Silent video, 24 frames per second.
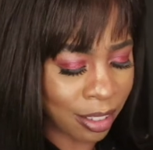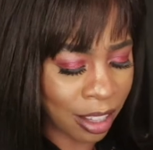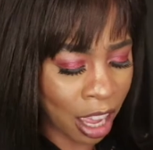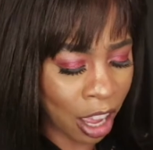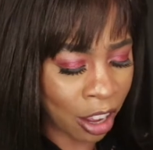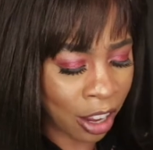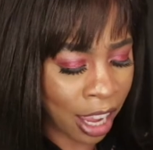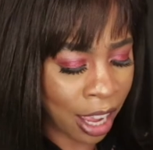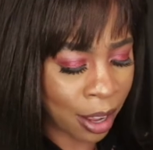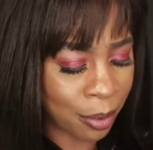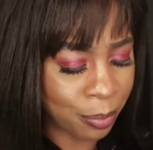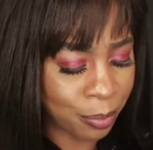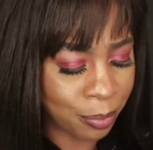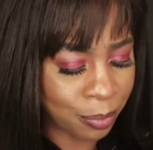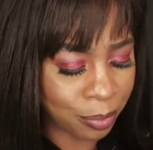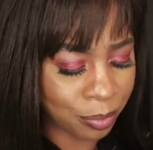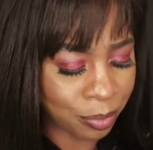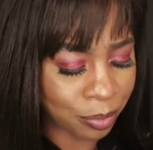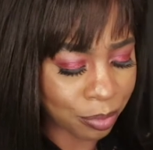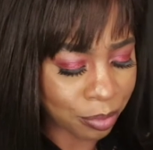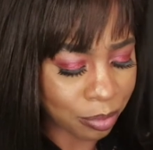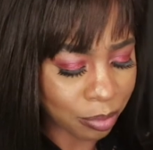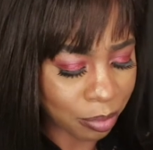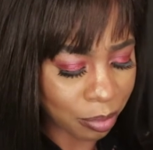Okay?
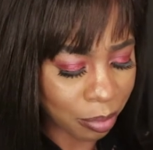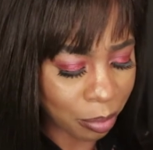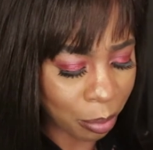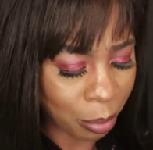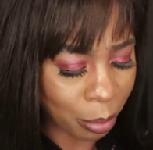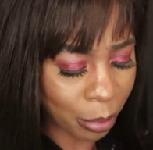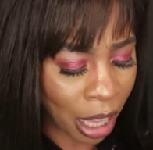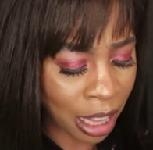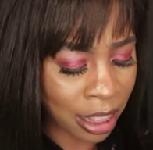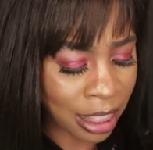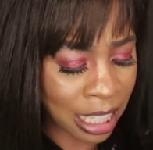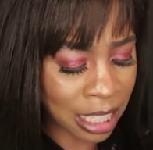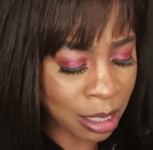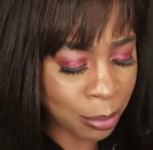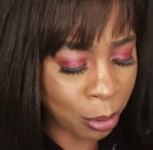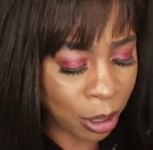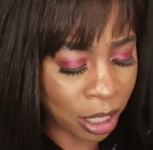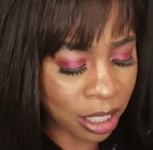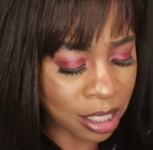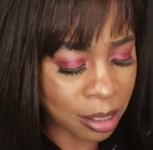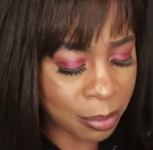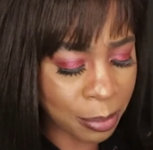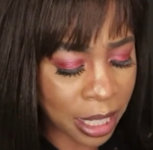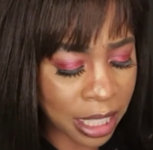This
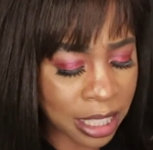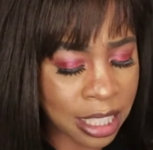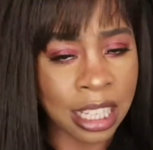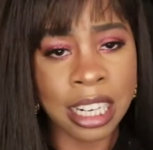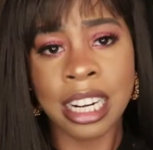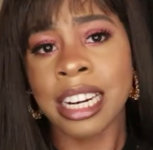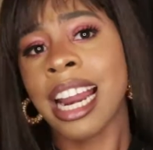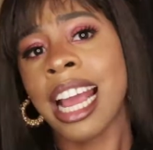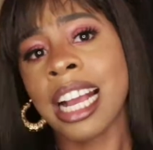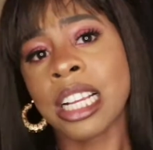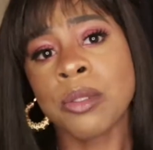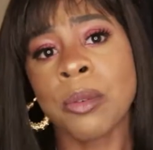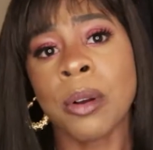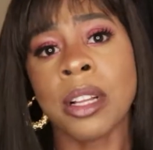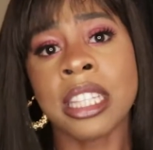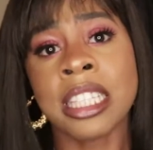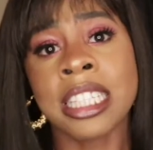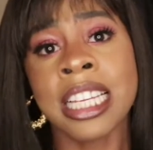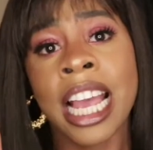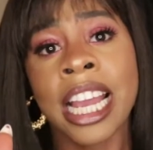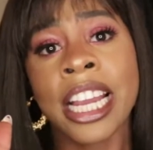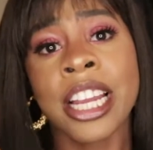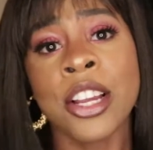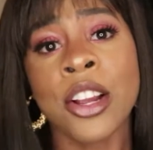brings me into the next one.
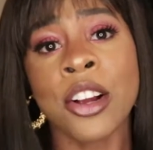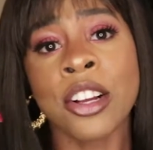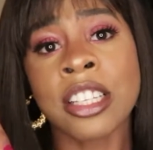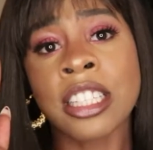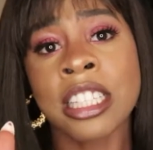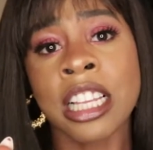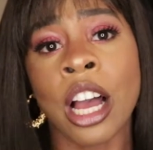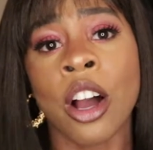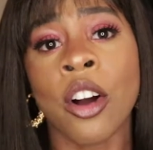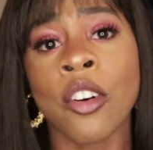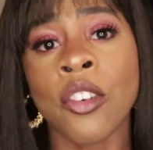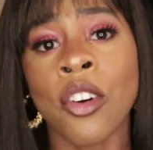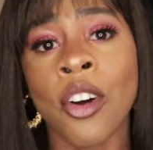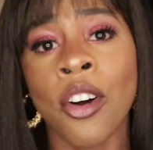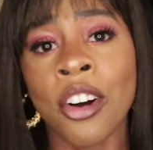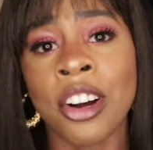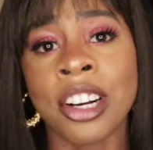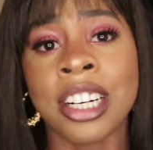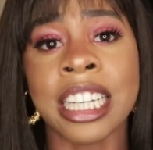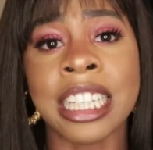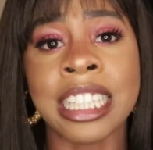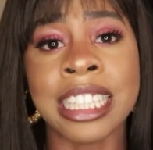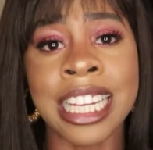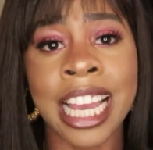Take yourself
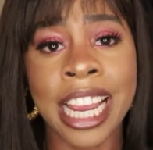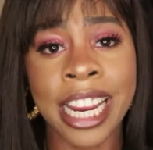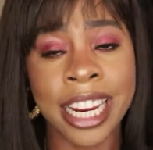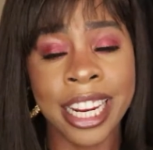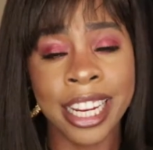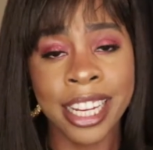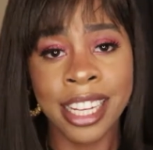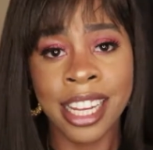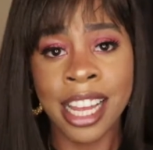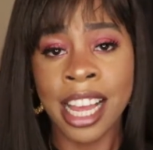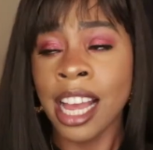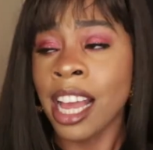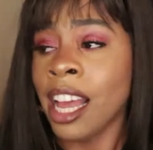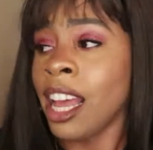on a date.